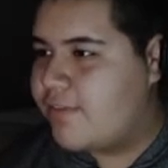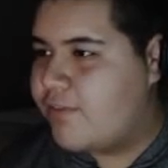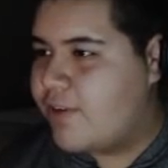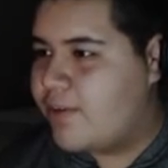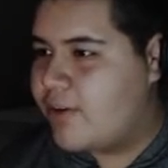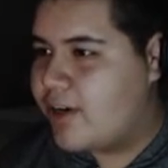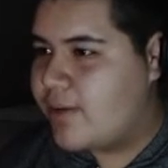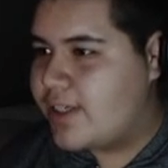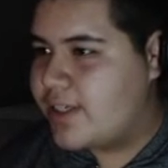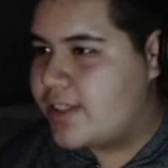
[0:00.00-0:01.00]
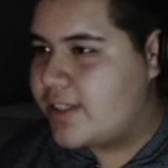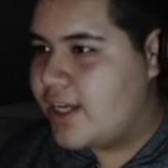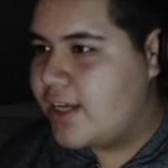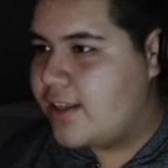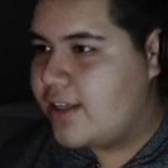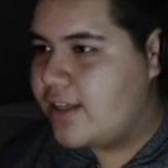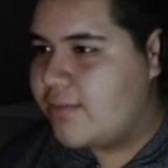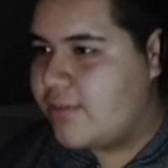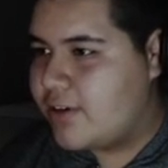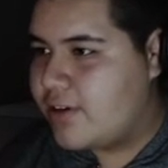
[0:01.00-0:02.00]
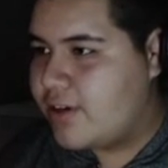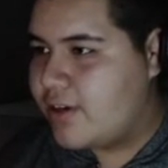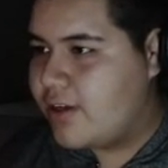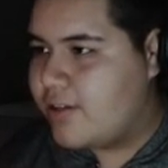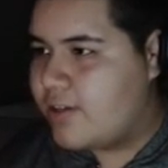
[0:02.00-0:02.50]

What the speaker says: left, 3 more objects. I think we're